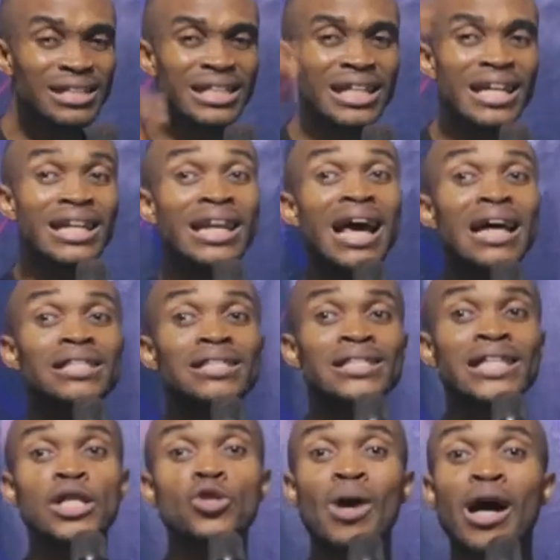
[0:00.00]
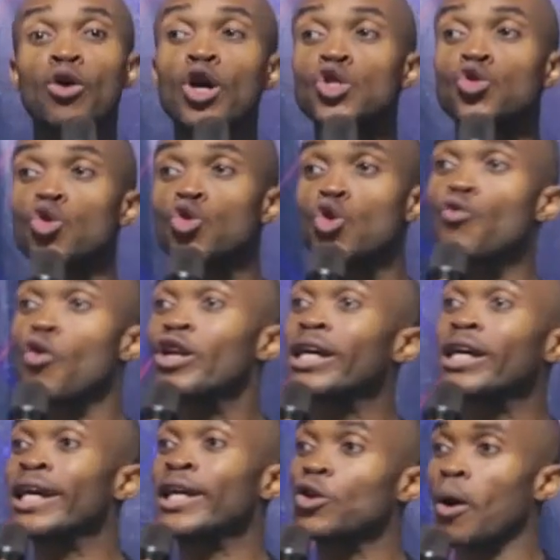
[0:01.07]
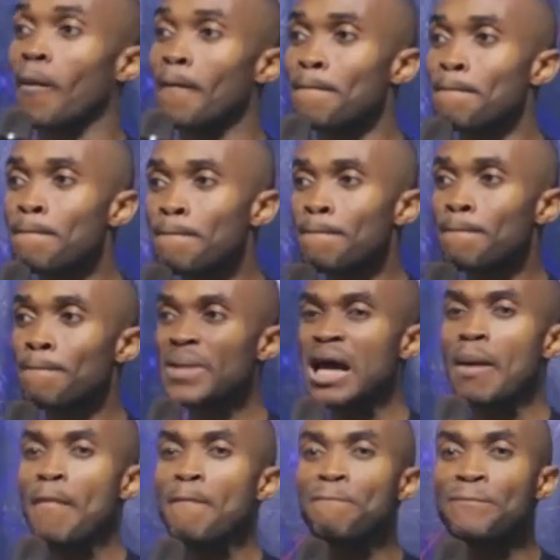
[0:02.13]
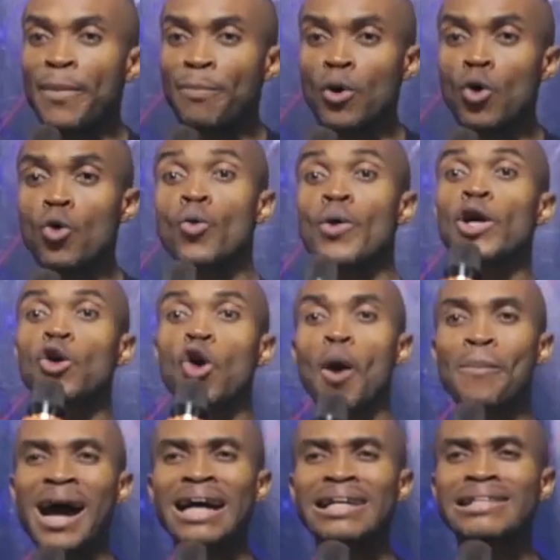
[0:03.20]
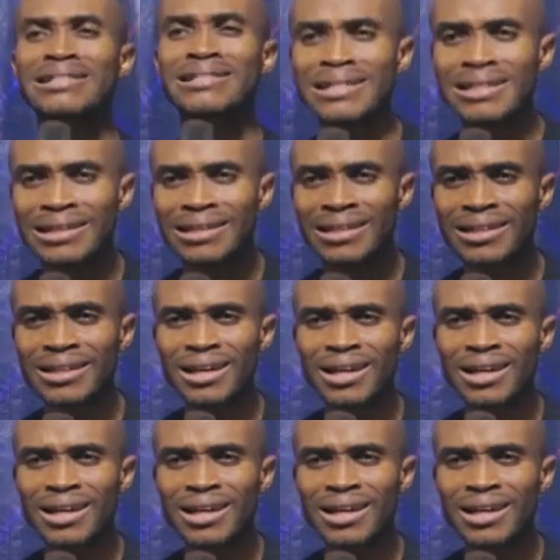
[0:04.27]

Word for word: the next thing you are going to do for the kingdom, people will wake up and see.